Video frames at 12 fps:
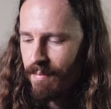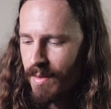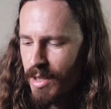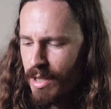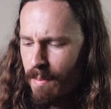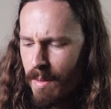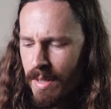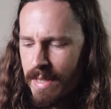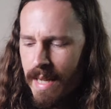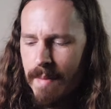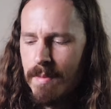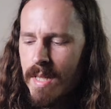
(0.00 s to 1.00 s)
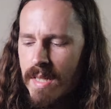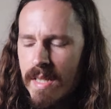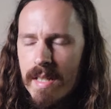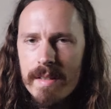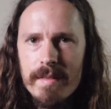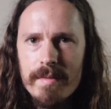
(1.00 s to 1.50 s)
Somewhat time
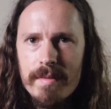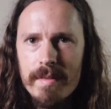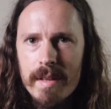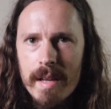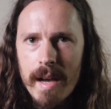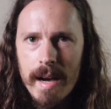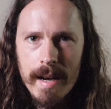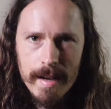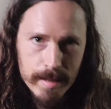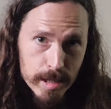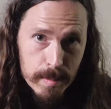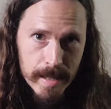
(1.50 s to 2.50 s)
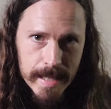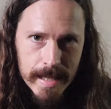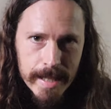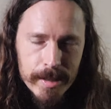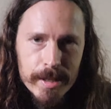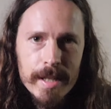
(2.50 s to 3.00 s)
sensitive, I'll explain
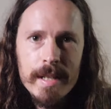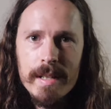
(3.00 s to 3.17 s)
later.